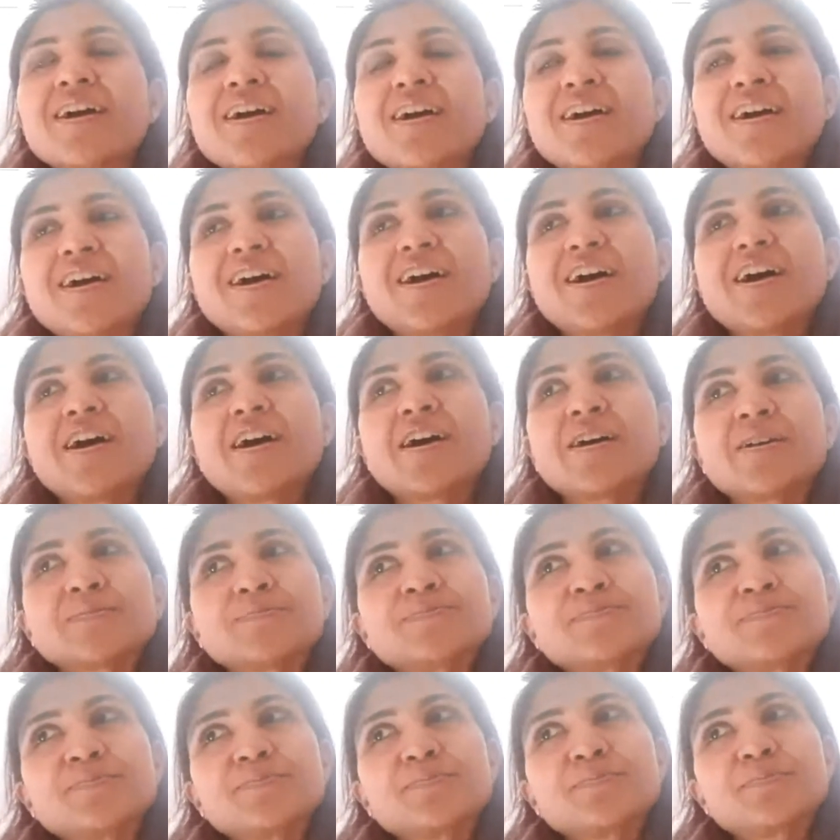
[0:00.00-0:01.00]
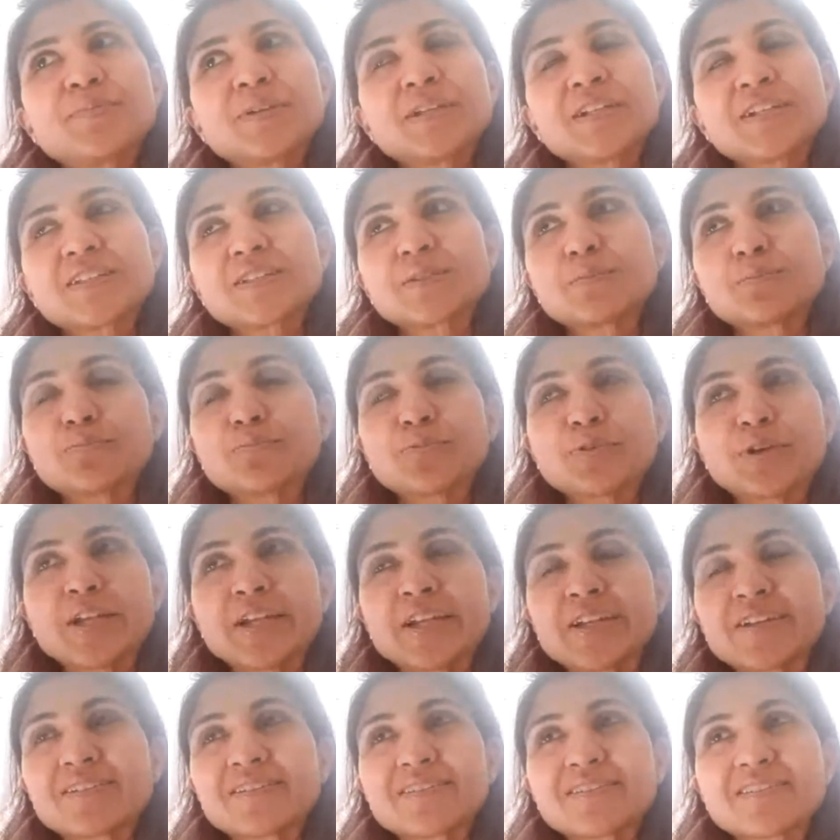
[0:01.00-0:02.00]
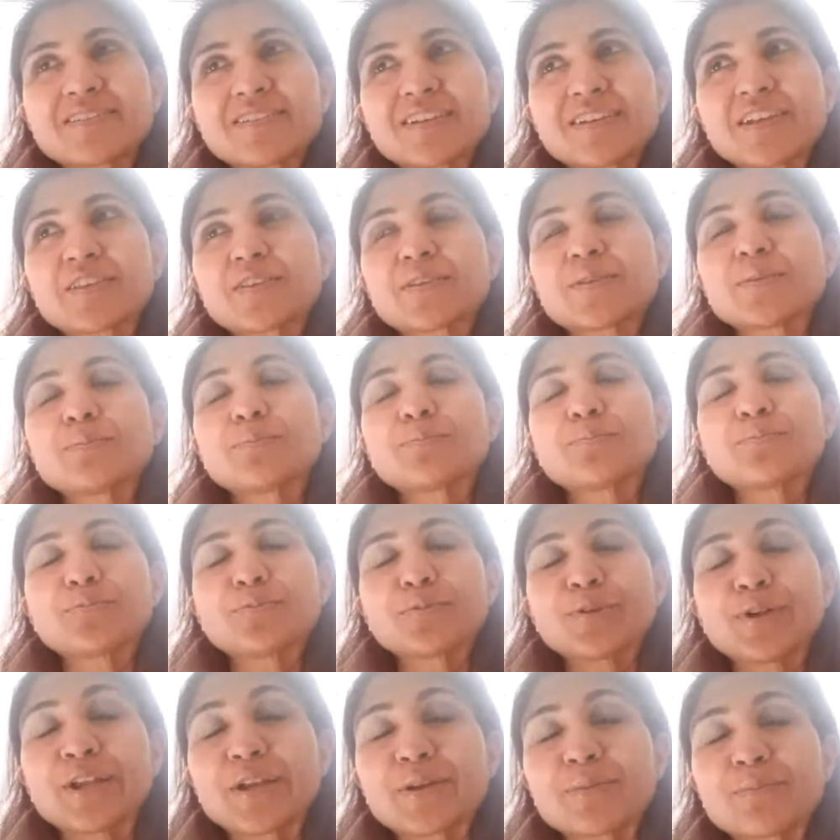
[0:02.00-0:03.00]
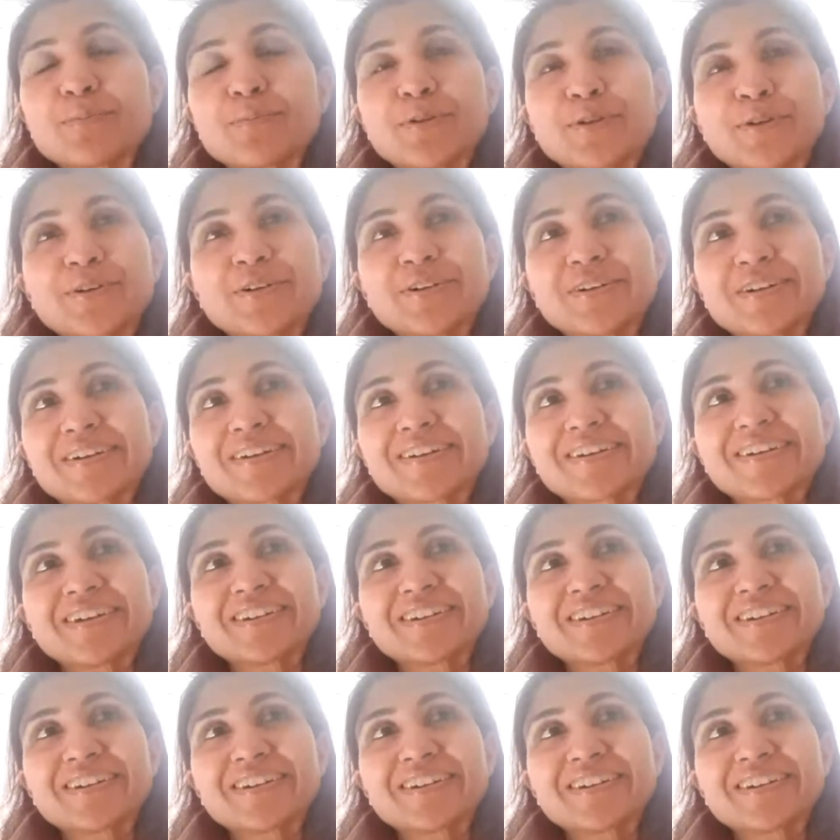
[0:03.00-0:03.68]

Right. Um, but it's a brilliant, it's a brilliant book,